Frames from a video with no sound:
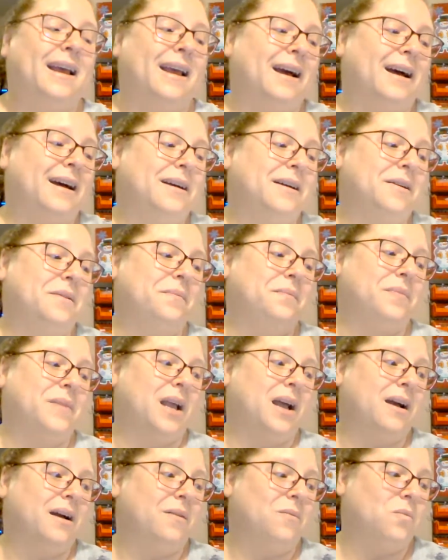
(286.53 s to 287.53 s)

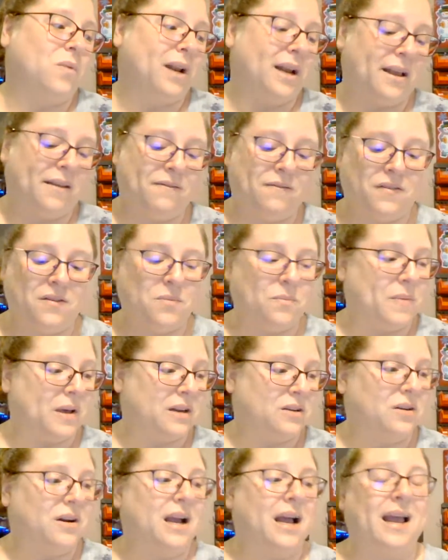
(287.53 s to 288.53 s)
When I feel
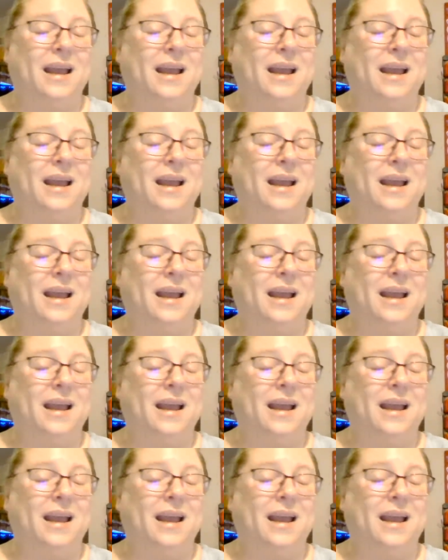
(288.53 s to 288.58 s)
better,